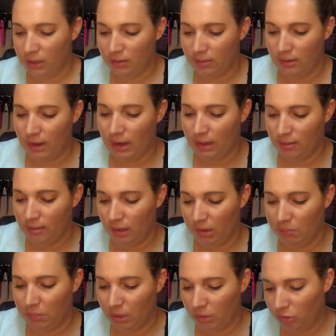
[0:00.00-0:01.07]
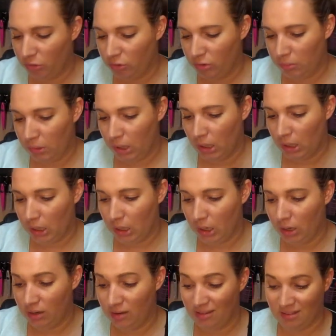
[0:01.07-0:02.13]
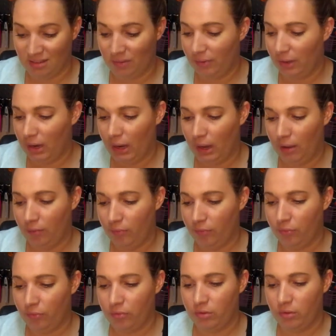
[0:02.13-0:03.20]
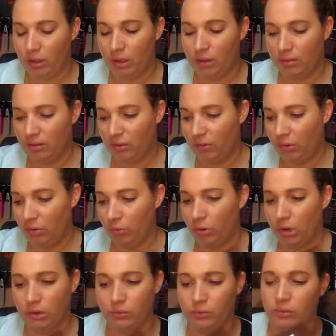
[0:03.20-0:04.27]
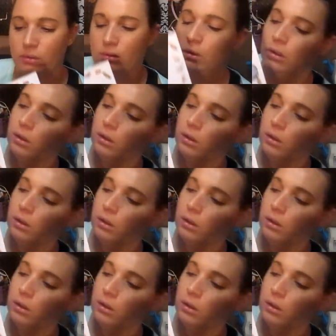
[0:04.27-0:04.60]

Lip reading: because it has like Maelstrom on here. It doesn't even have Seven Dwarfs.